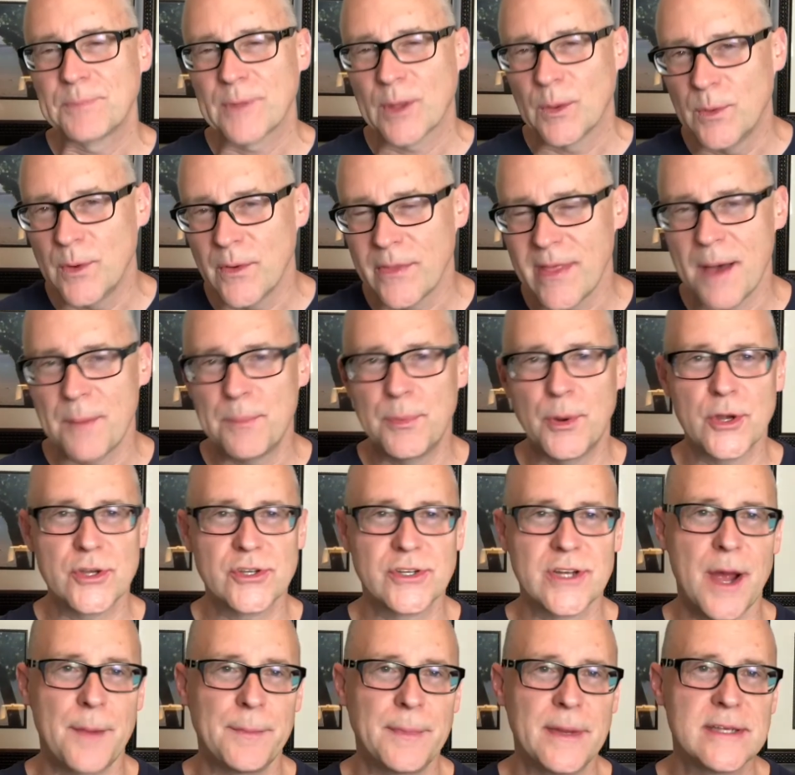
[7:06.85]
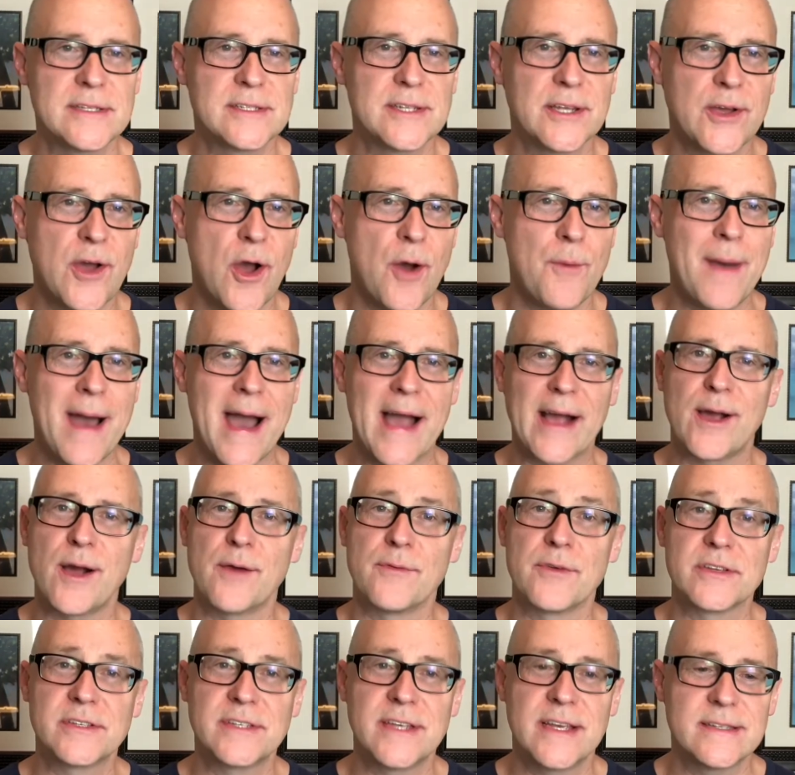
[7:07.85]
will that push companies to go back
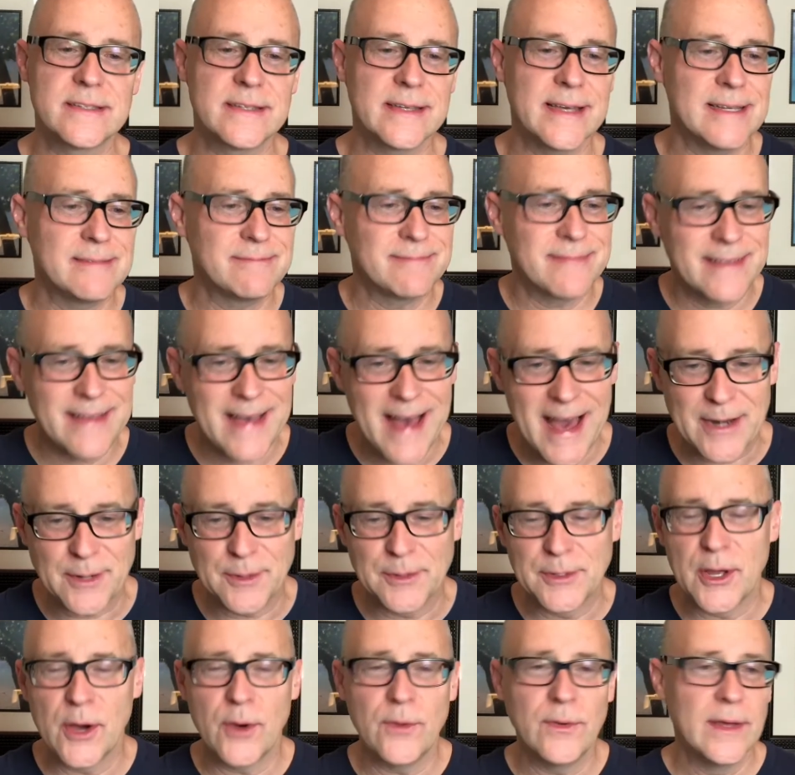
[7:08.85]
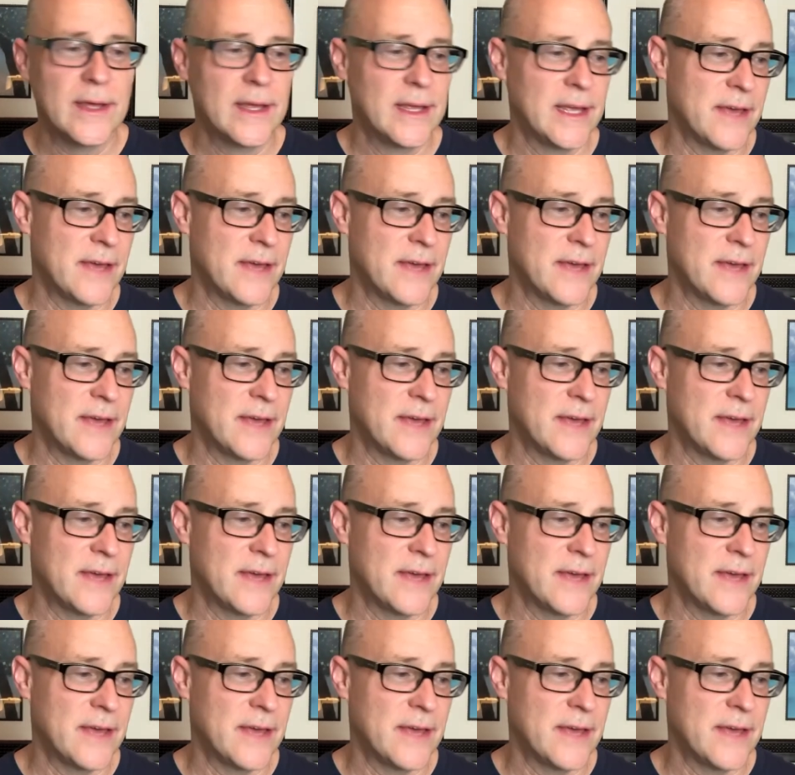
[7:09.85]
overseas again? I don't know.